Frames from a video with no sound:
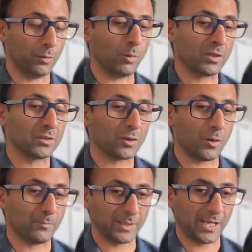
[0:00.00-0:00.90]
What are the
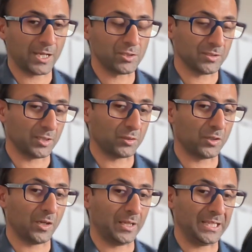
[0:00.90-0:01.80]
complications that could
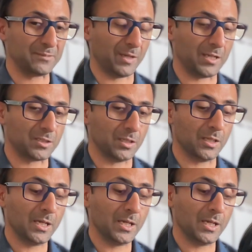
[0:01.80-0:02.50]
occur in this patient?